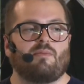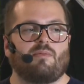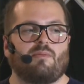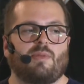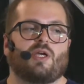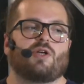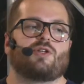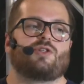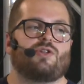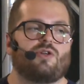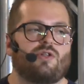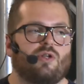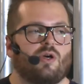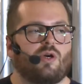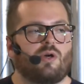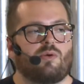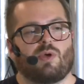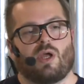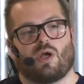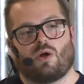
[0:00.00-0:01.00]
Because, you
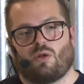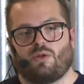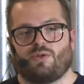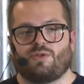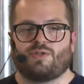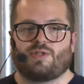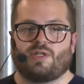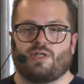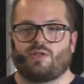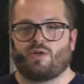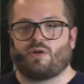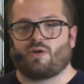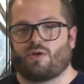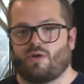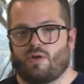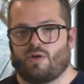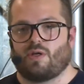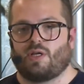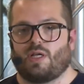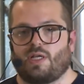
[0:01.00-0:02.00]
know, we hold using
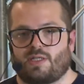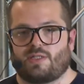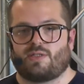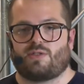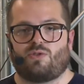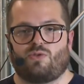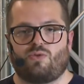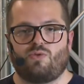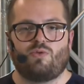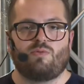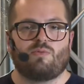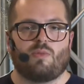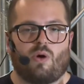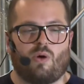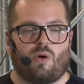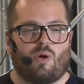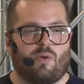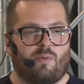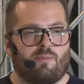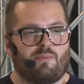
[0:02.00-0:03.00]
Docker, it's 2
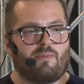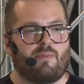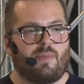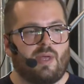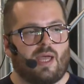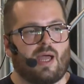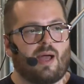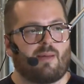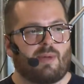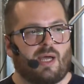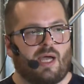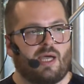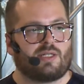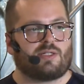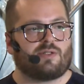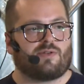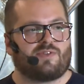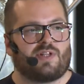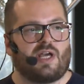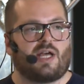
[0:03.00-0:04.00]
more megabytes
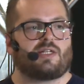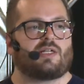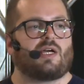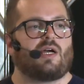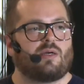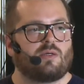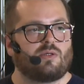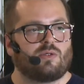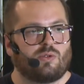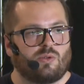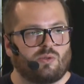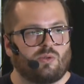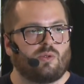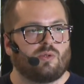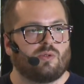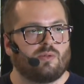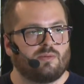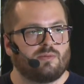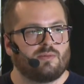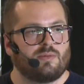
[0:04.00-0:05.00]
of data.
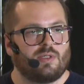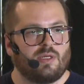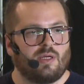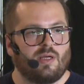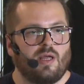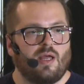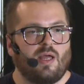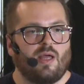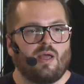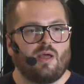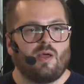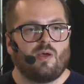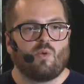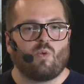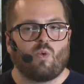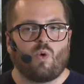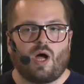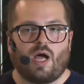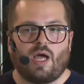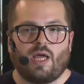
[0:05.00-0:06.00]
Cool.
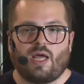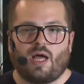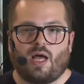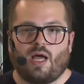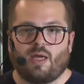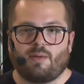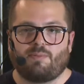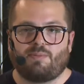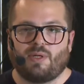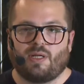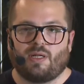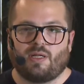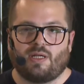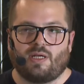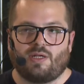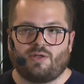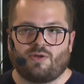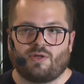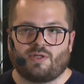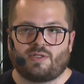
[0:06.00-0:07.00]
Why IP
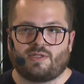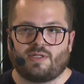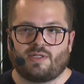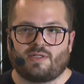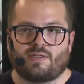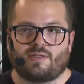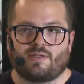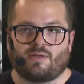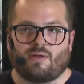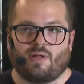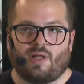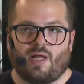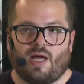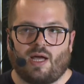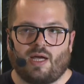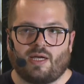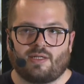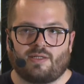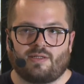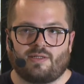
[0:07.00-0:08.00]
Linux is so
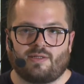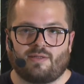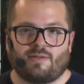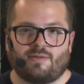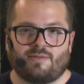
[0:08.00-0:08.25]
light?